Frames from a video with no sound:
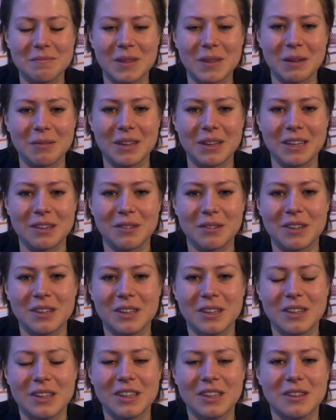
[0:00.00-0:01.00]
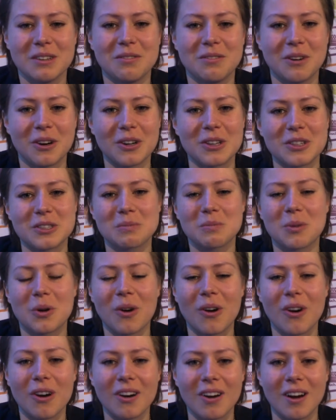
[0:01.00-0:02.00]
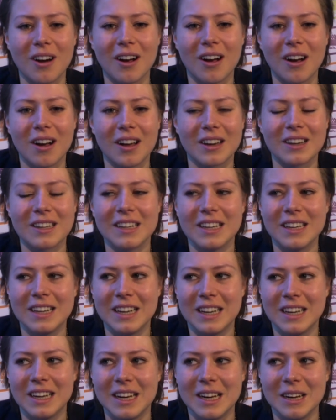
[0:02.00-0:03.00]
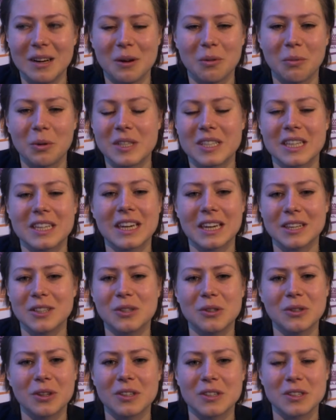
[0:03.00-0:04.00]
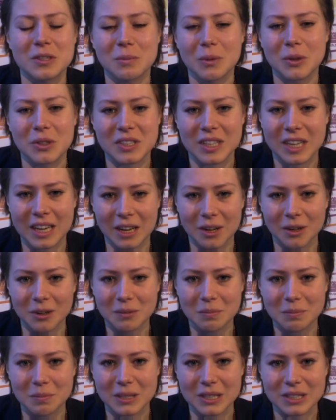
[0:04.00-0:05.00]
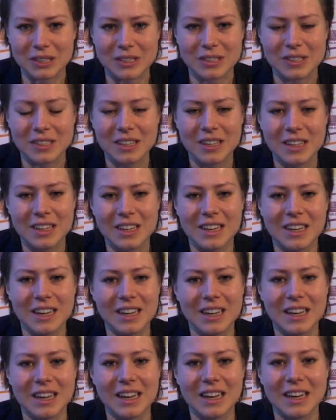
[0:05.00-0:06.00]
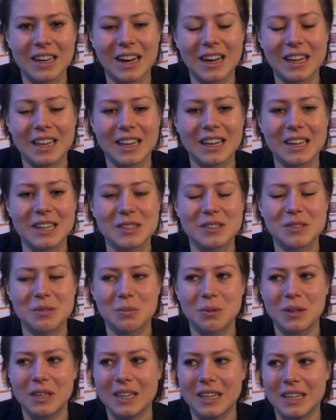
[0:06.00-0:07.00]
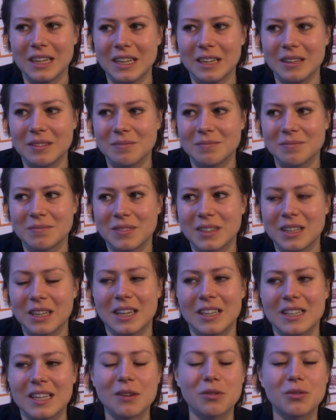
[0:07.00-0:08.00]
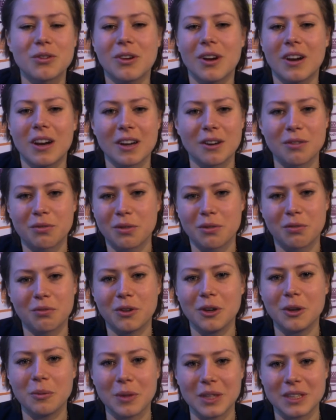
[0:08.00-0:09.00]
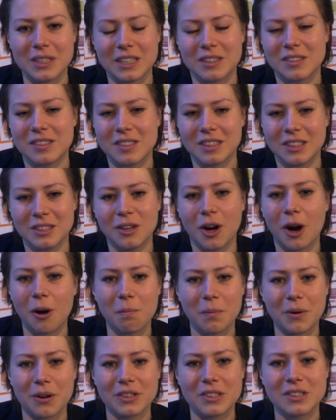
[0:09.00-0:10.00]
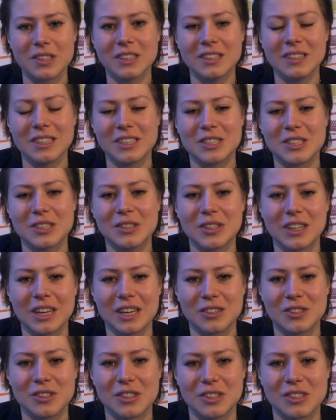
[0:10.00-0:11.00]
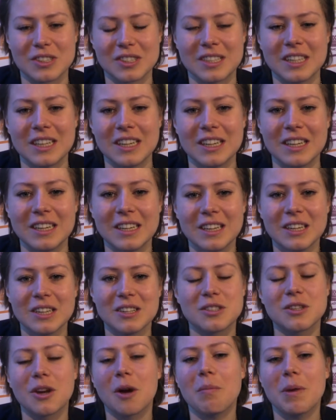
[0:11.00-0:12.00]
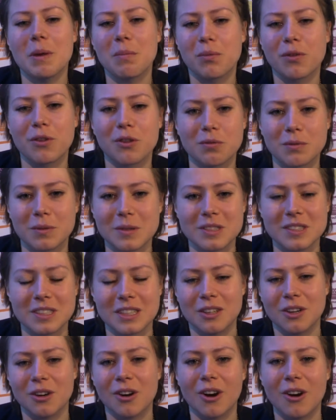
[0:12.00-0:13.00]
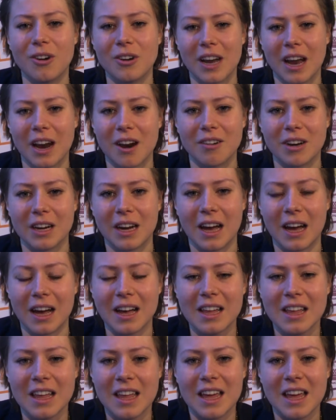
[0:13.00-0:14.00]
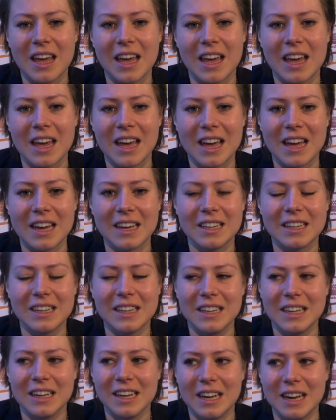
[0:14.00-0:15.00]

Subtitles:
maybe focus more on what they can do on a small scale, because I think it's really, it gives you a lot of fulfillment as a young person that you can just see some improvements in your own area. And